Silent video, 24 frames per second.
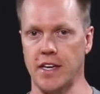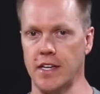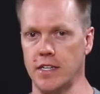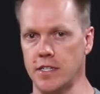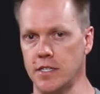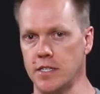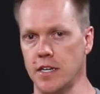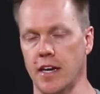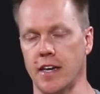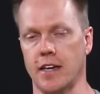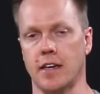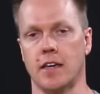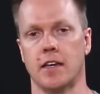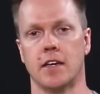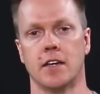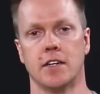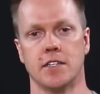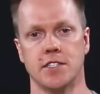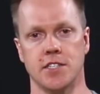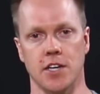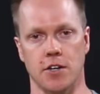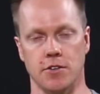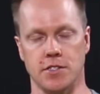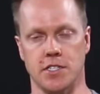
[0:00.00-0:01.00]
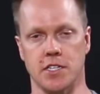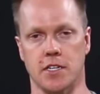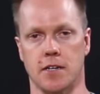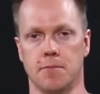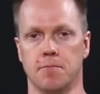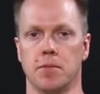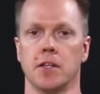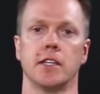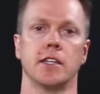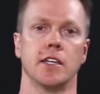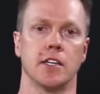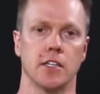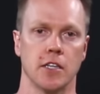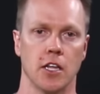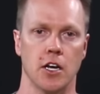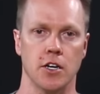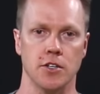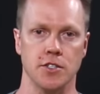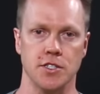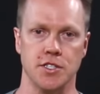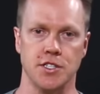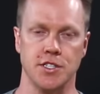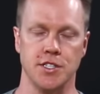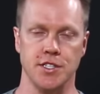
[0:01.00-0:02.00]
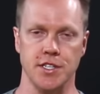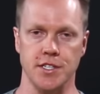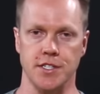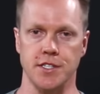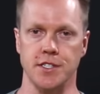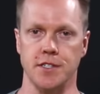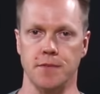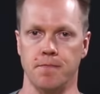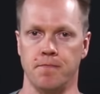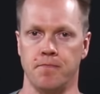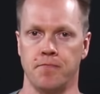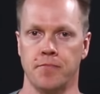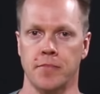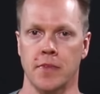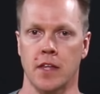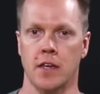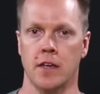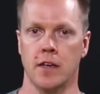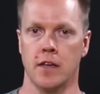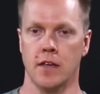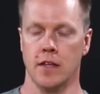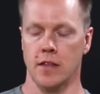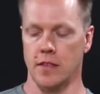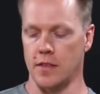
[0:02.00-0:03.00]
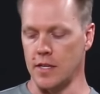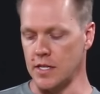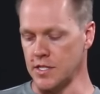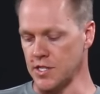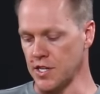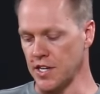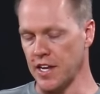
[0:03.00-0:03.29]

intake, so it's a completely closed system. There's